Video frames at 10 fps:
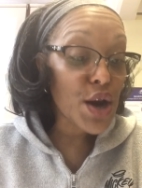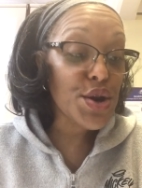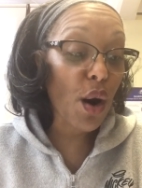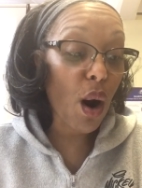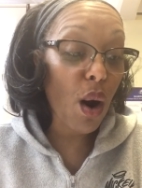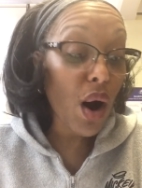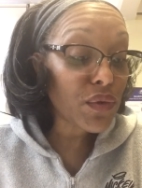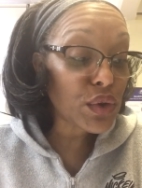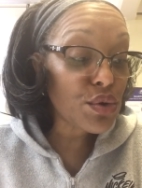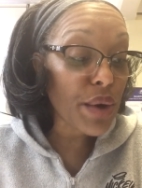You're
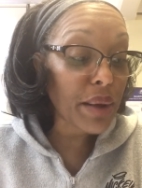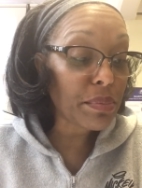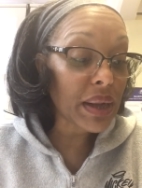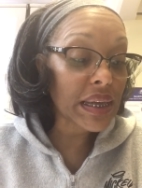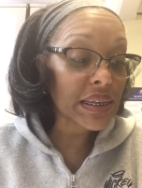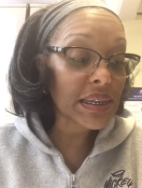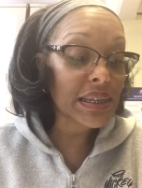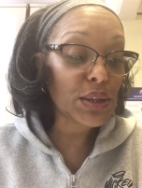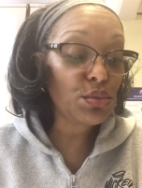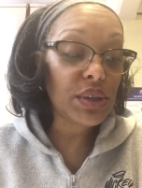off to great
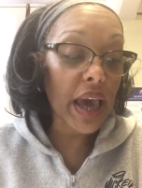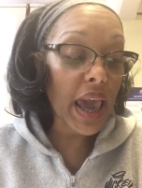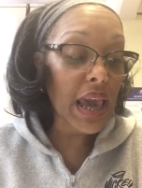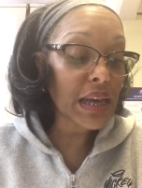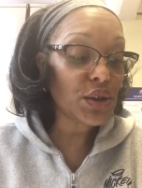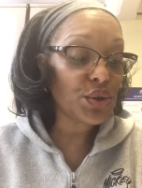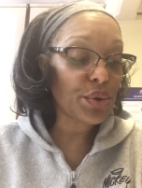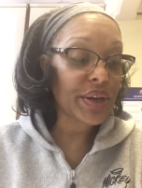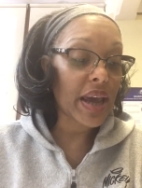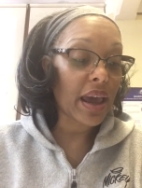places. Today is
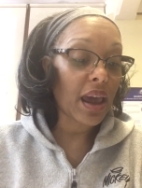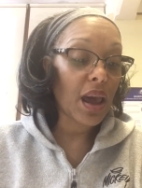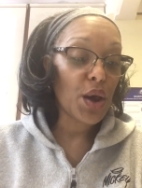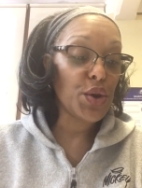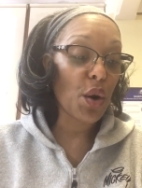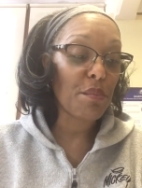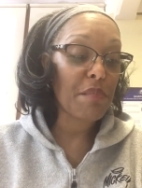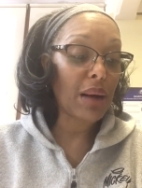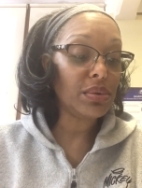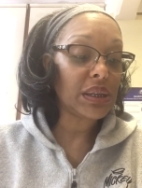your day. Your
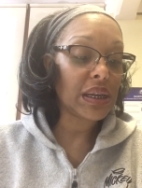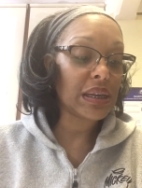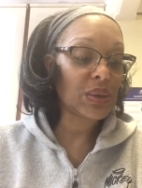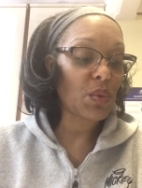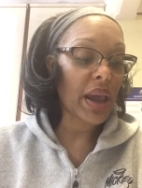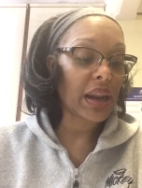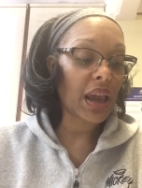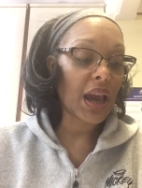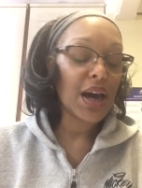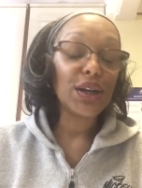mountain is
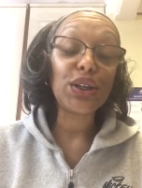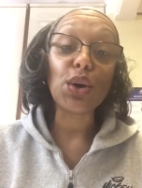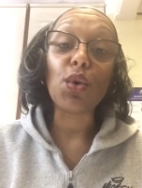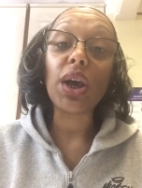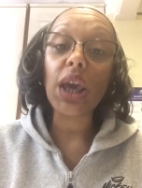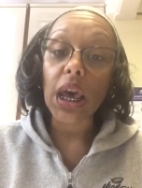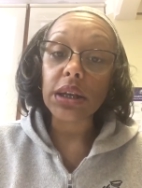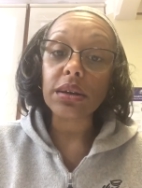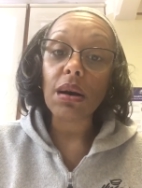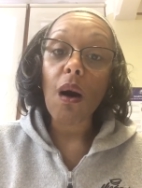waiting. So
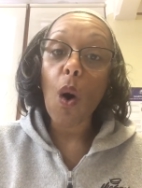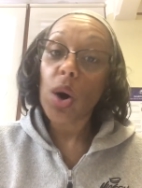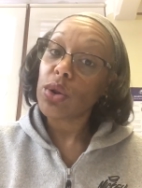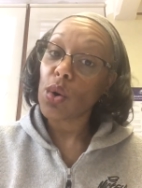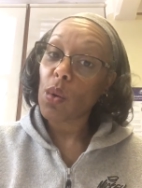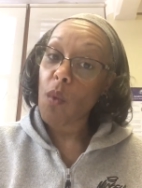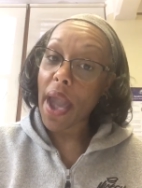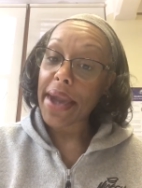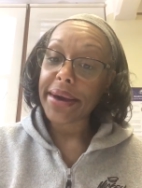get on your way.